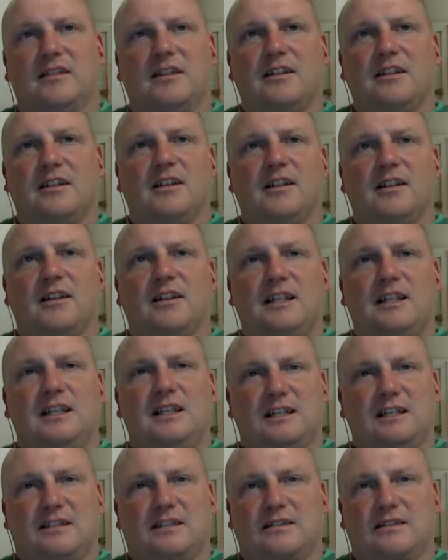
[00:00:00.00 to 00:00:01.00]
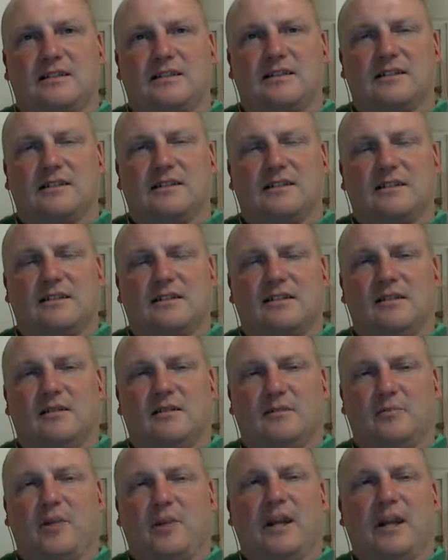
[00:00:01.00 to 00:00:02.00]
he gets,
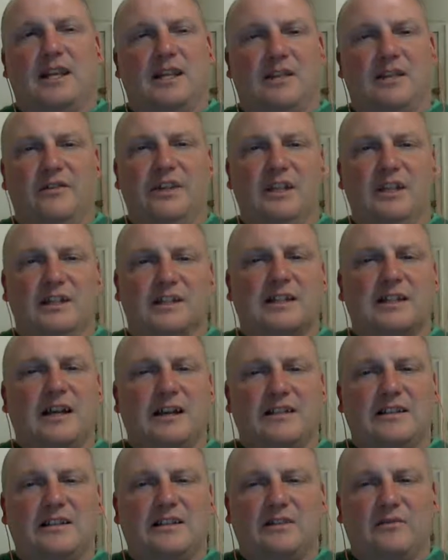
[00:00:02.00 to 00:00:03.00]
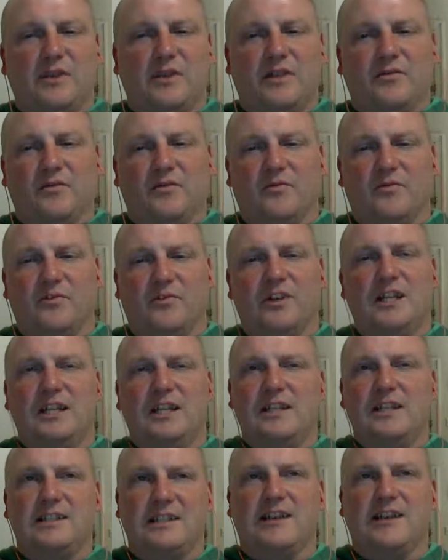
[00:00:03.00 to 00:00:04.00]
by giving his content away for free, he
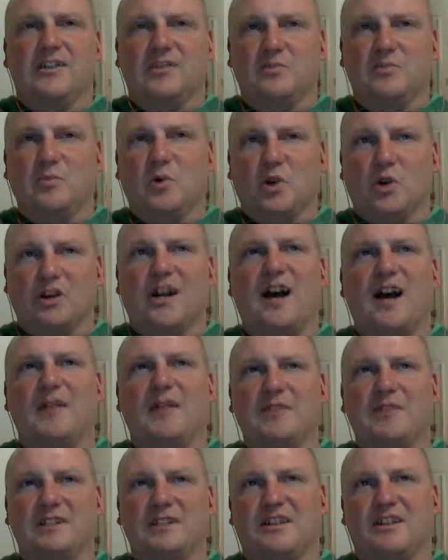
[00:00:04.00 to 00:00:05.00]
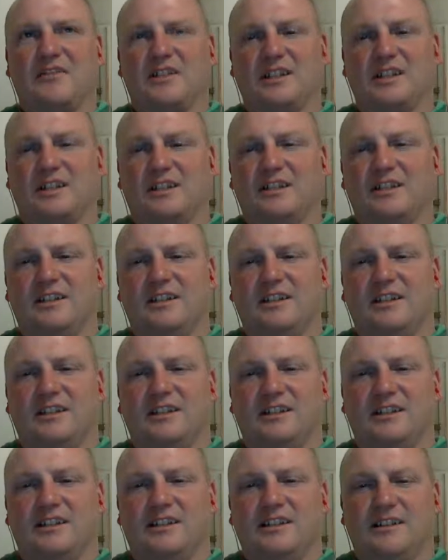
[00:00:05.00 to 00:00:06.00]
sells more copies of it
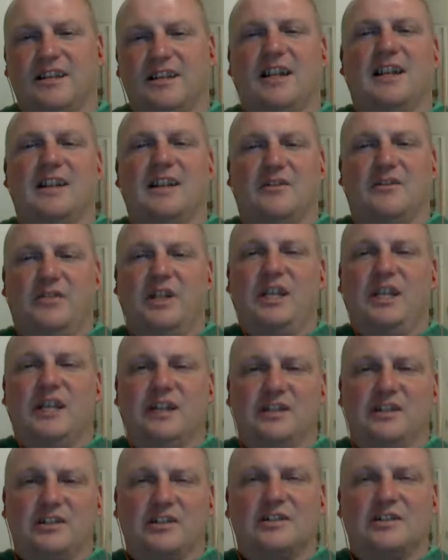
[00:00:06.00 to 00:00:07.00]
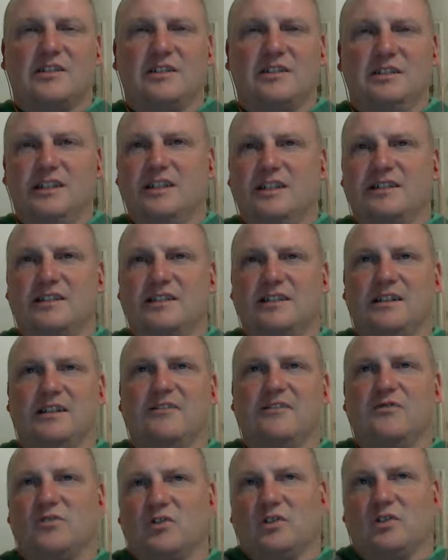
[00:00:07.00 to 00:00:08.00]
than if he had just listed it
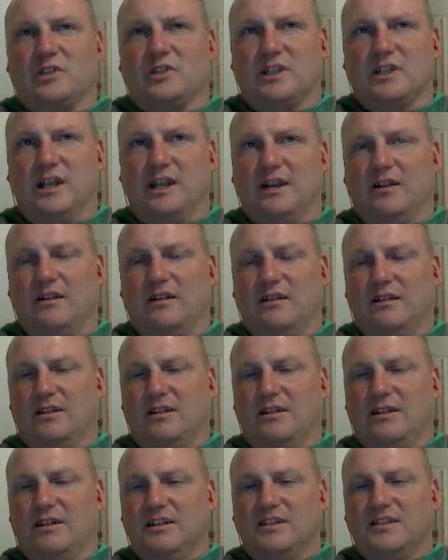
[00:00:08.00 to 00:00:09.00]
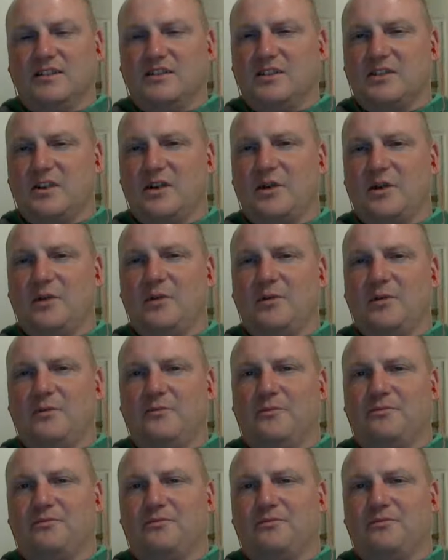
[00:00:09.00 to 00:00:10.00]
for sale. So
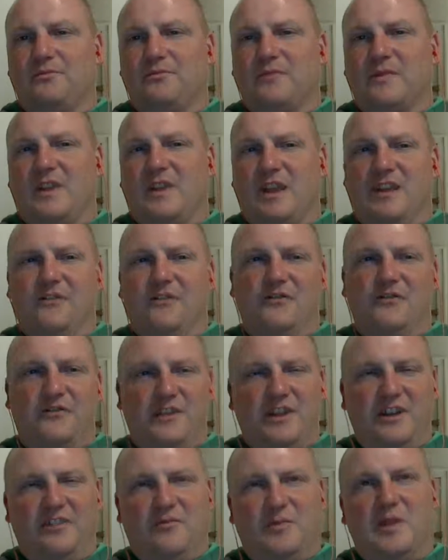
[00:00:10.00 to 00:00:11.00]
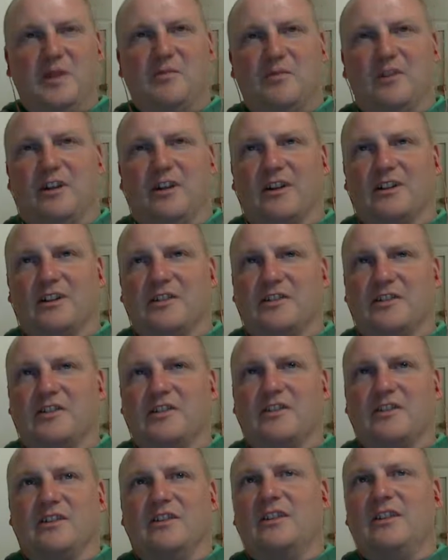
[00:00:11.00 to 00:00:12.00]
if people are
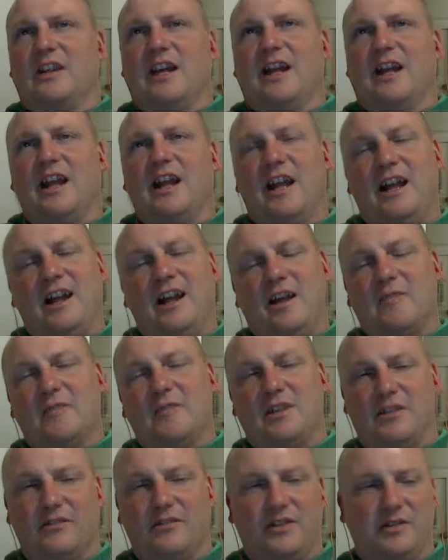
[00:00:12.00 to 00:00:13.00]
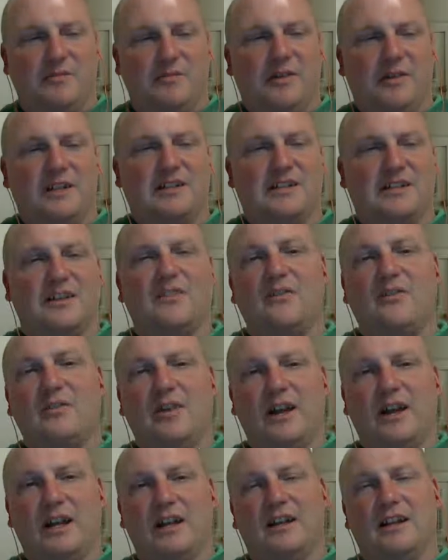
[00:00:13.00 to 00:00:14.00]
concerned that, hey, I'm giving my stuff
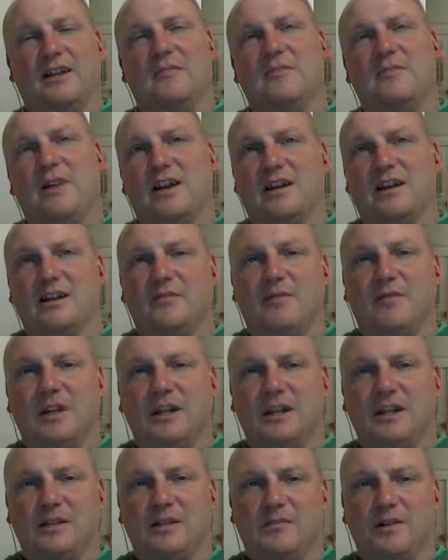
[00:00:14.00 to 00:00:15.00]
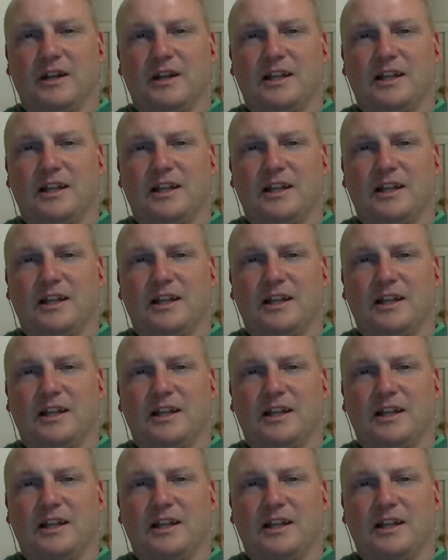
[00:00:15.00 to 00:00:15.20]
away and I'm not going to make any money,